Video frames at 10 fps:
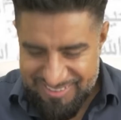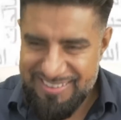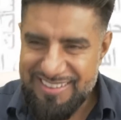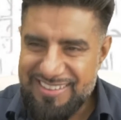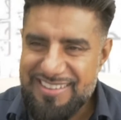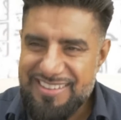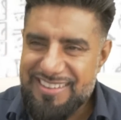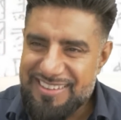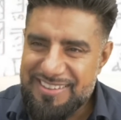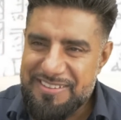
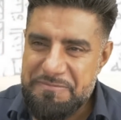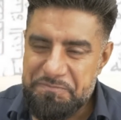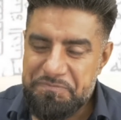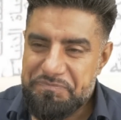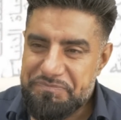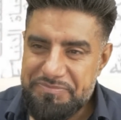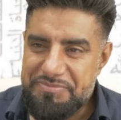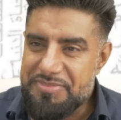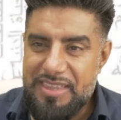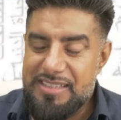hai.
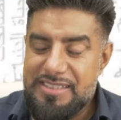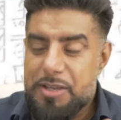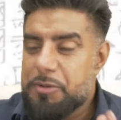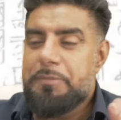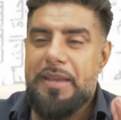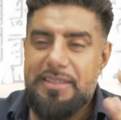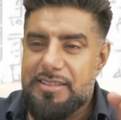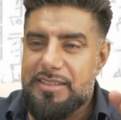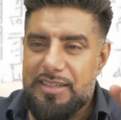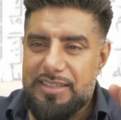So he
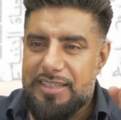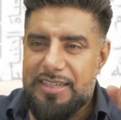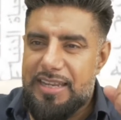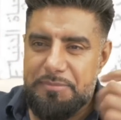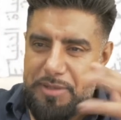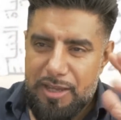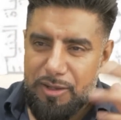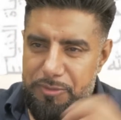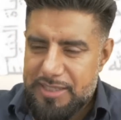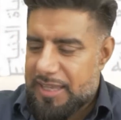let him
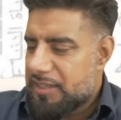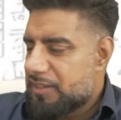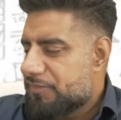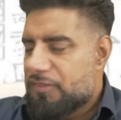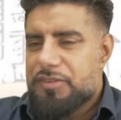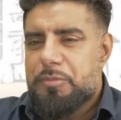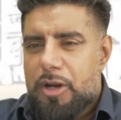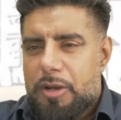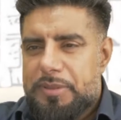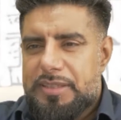go. The caliph of the
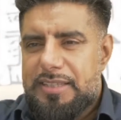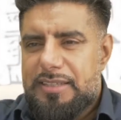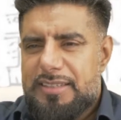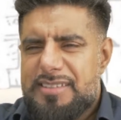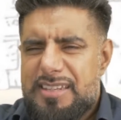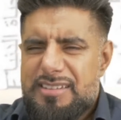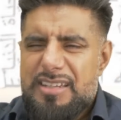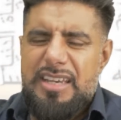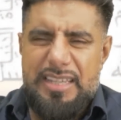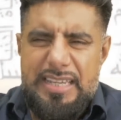Morabitin, he said
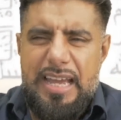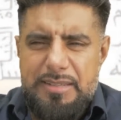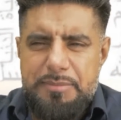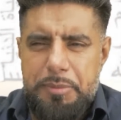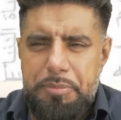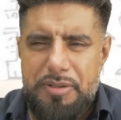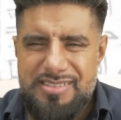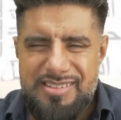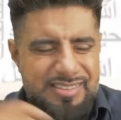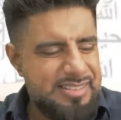he had him
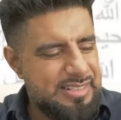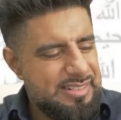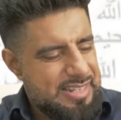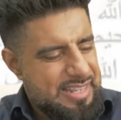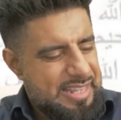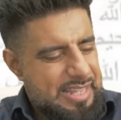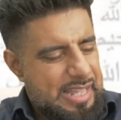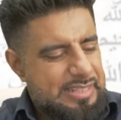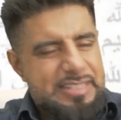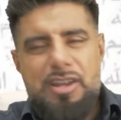imprisoned, and
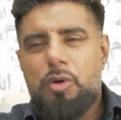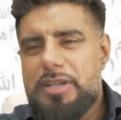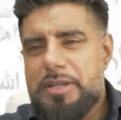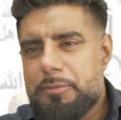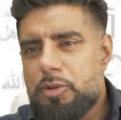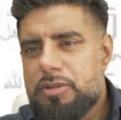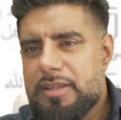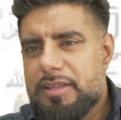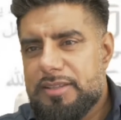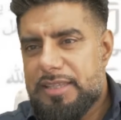they told him,
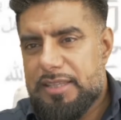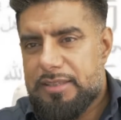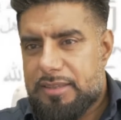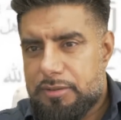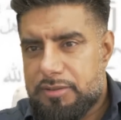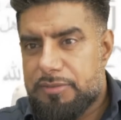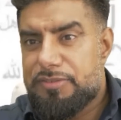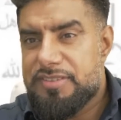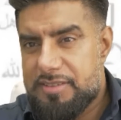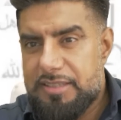look, the
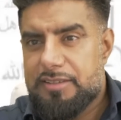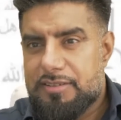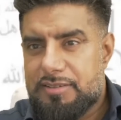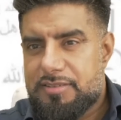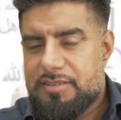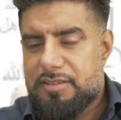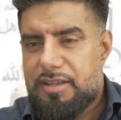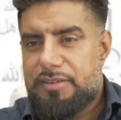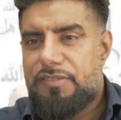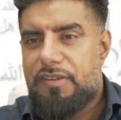viziers
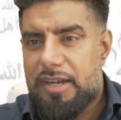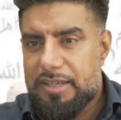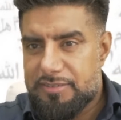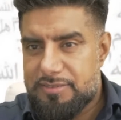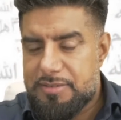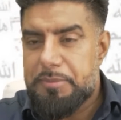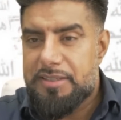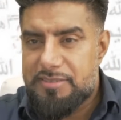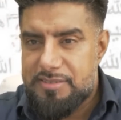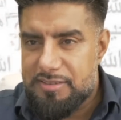advised, the
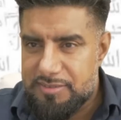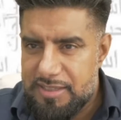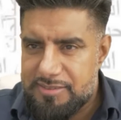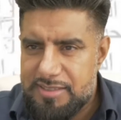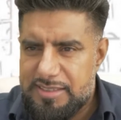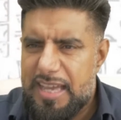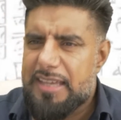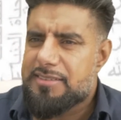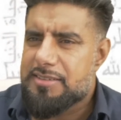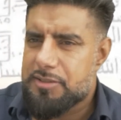ministers, they said that
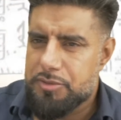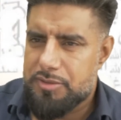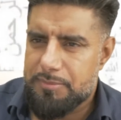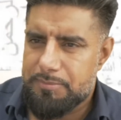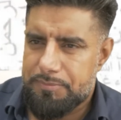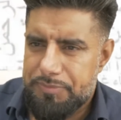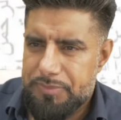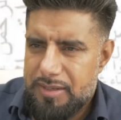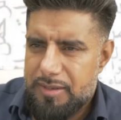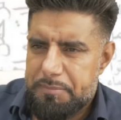execute him.
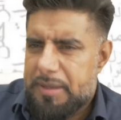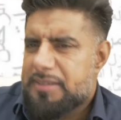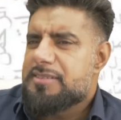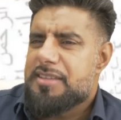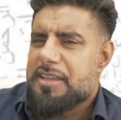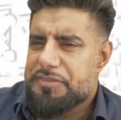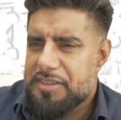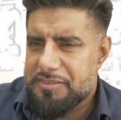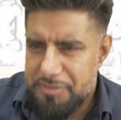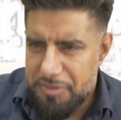Better safe
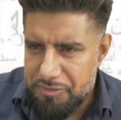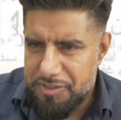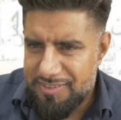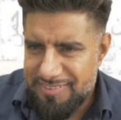than sorry.